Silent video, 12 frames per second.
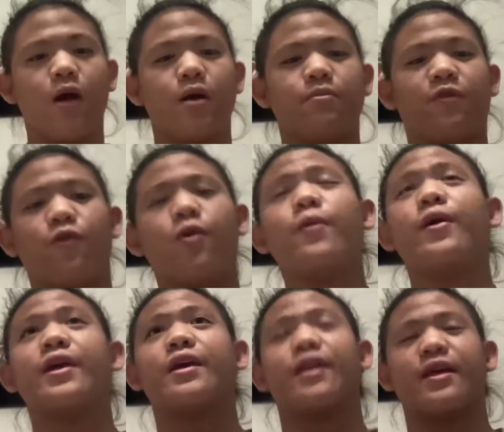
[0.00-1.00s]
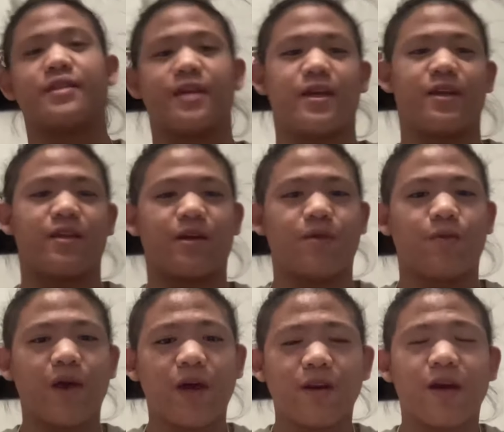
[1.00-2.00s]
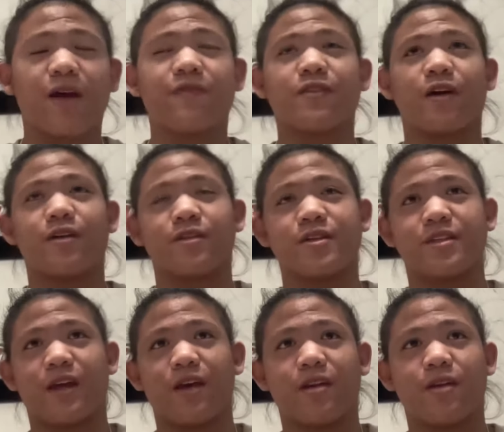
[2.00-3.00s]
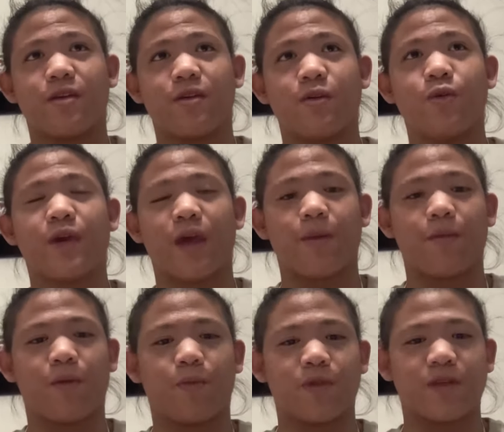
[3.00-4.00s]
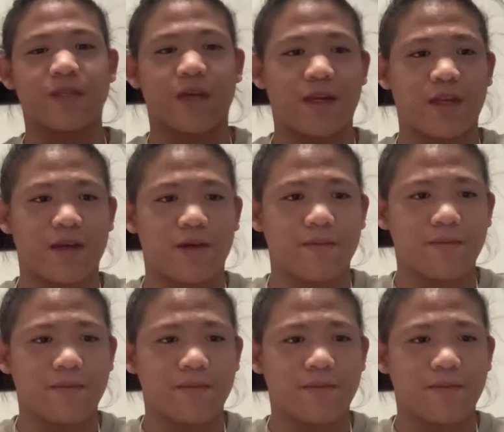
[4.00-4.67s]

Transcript: Before we get into anything, we have to understand who came up with this idea.